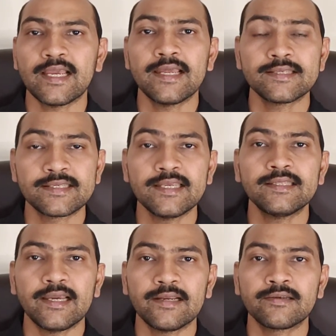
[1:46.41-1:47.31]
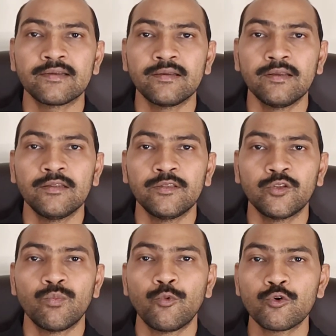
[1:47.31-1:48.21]
and see that the
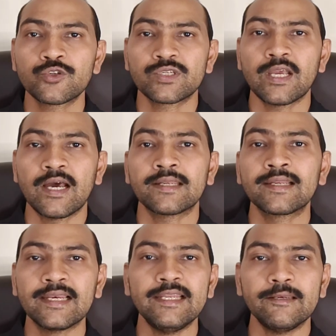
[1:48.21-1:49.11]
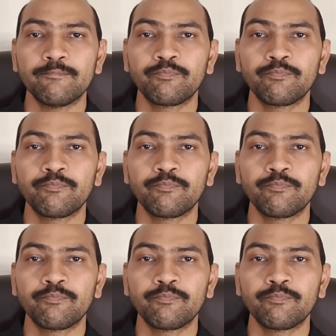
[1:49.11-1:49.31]
books are clean.